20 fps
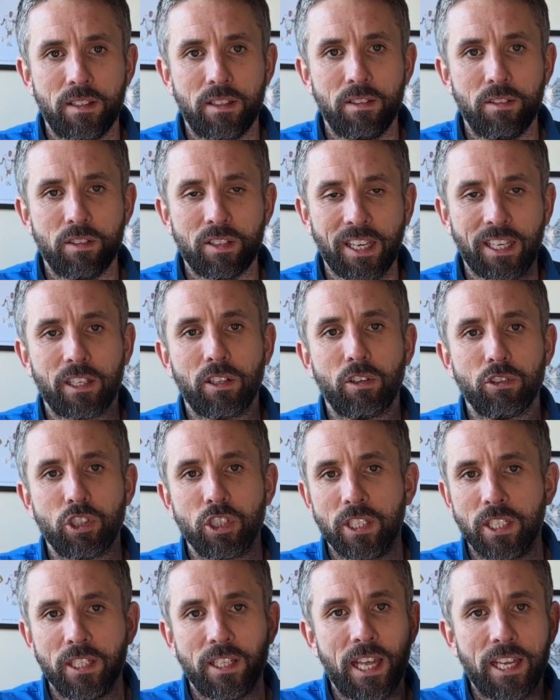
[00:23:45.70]

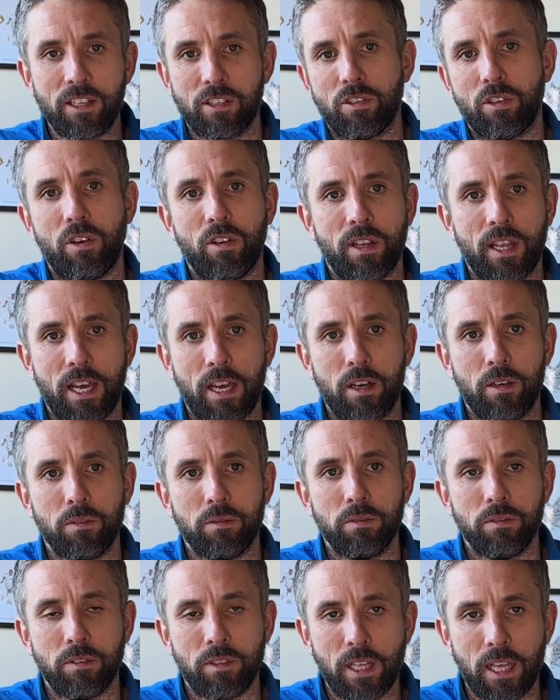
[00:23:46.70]
Psychologically they sort that out.
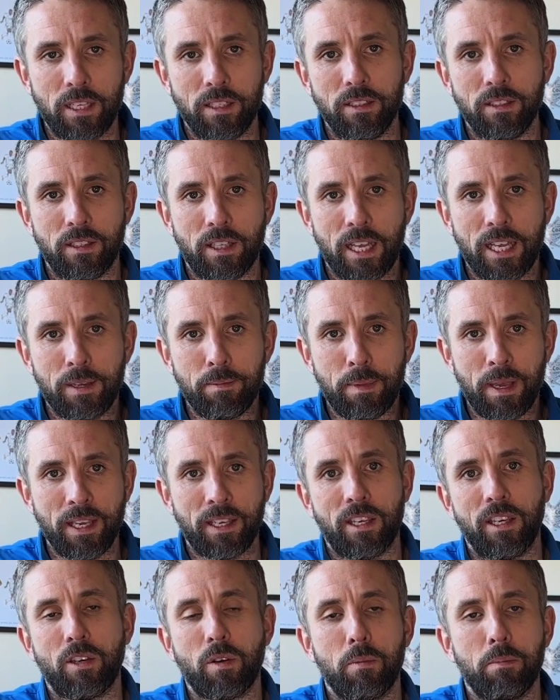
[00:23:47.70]
They
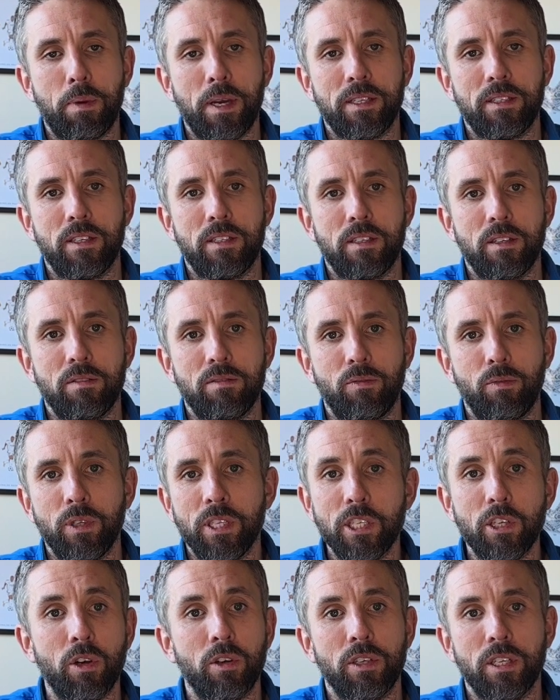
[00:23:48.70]
make it competitive.
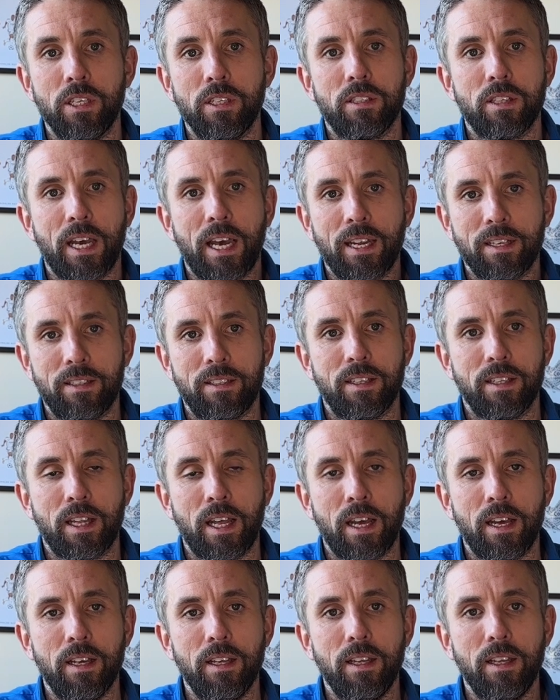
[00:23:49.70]
We don't need to add to
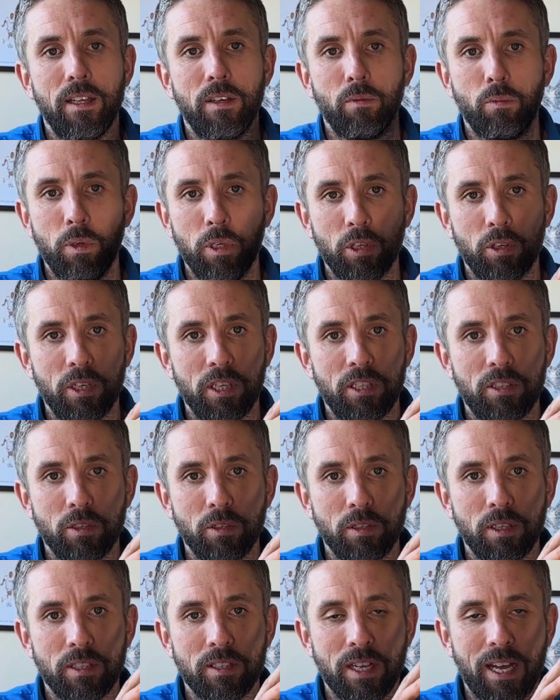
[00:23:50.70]
that. We don't need
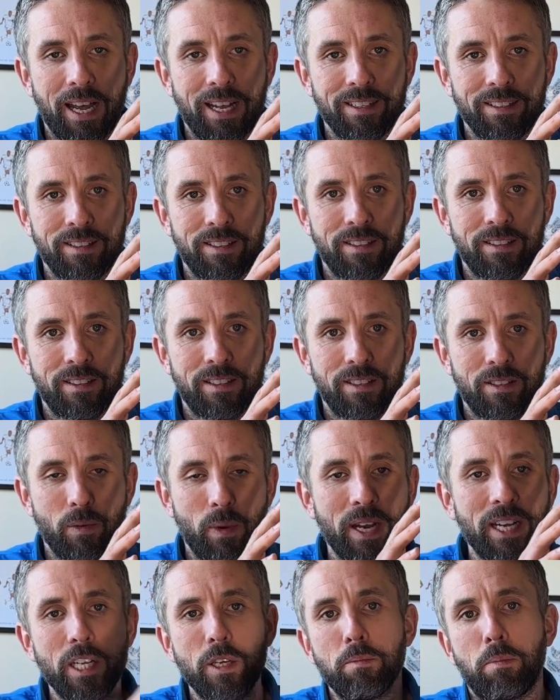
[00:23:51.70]
to add to
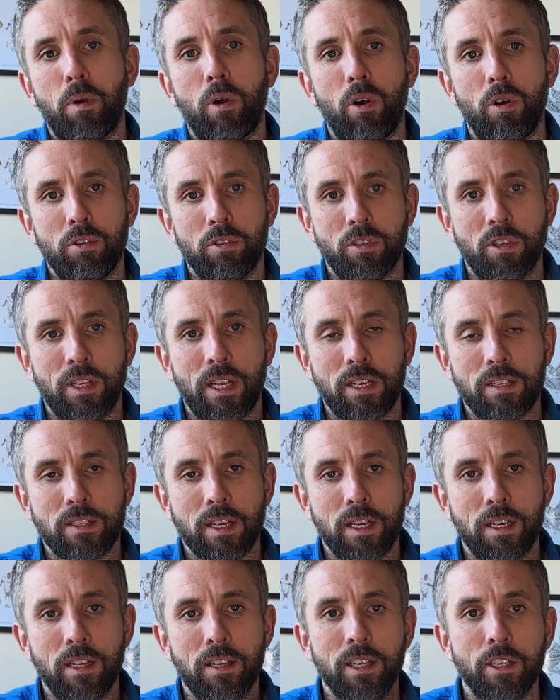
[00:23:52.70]
any importance on that
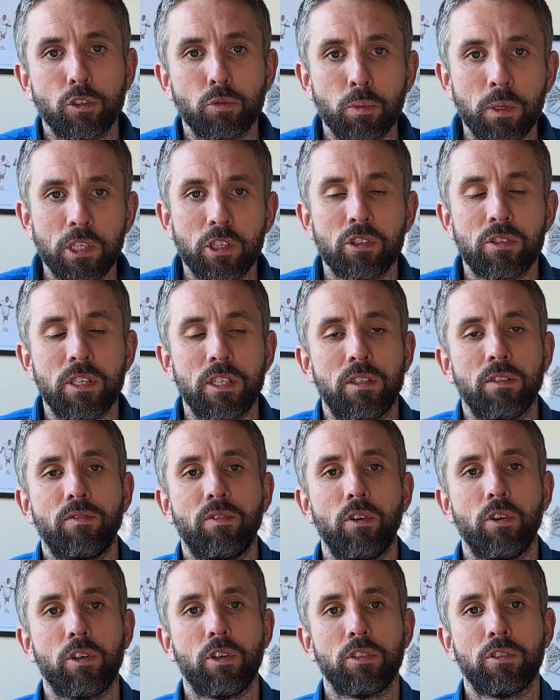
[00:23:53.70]
side of things. We just need to
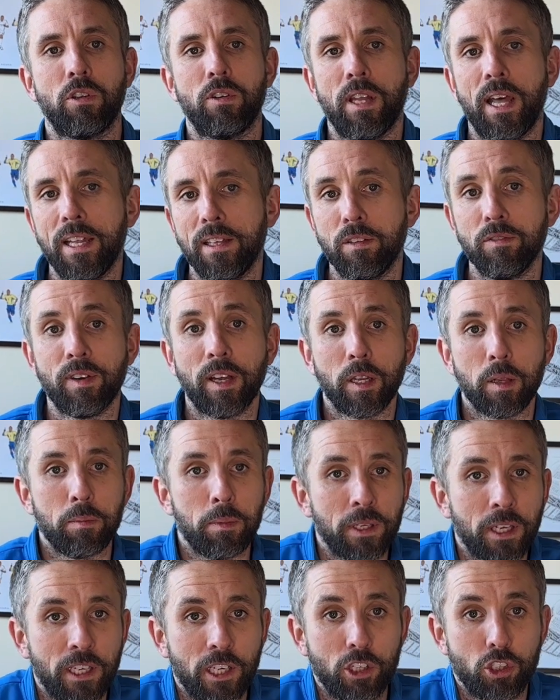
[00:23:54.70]
focus on their
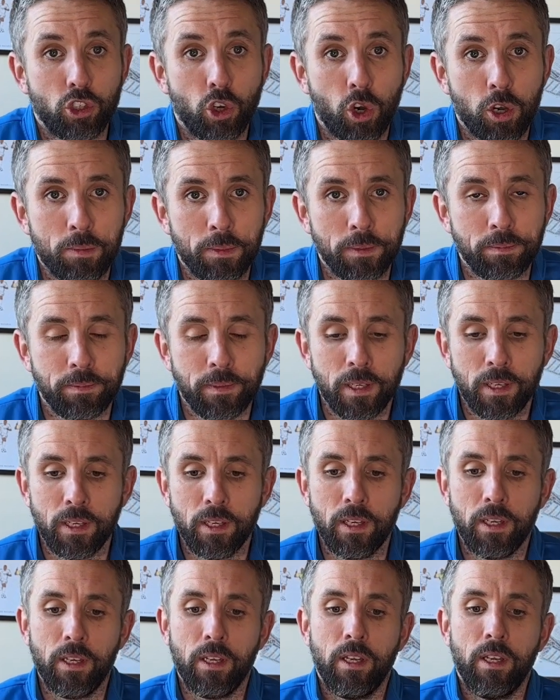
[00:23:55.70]
development and enjoyment.
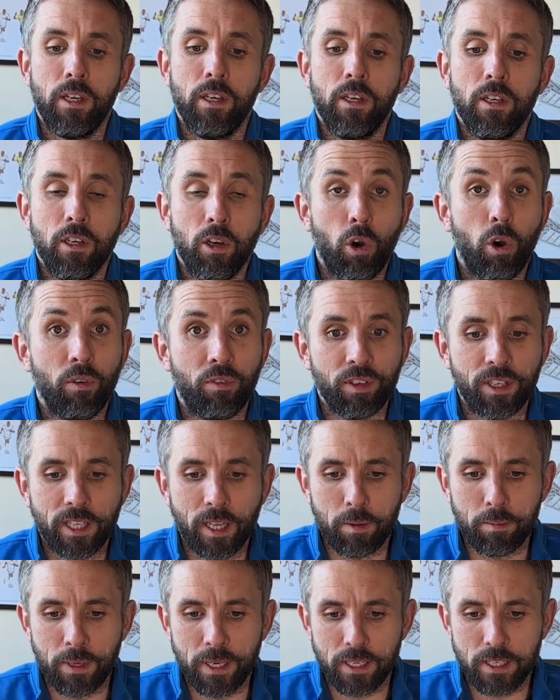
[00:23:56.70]
Hopefully
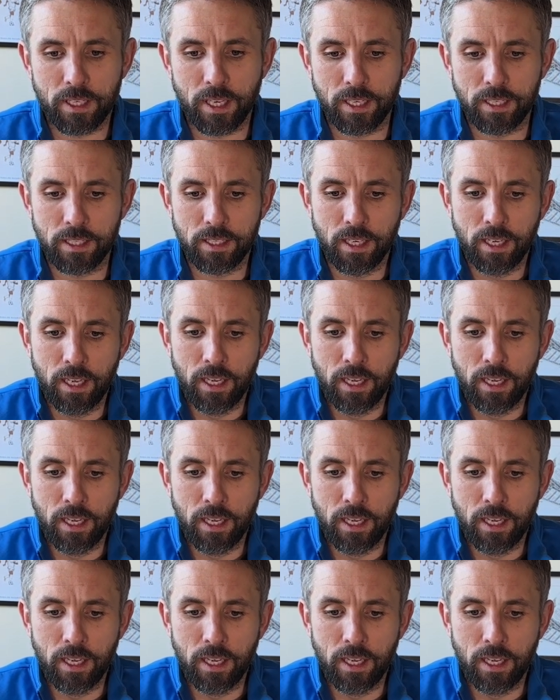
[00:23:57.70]
that makes sense.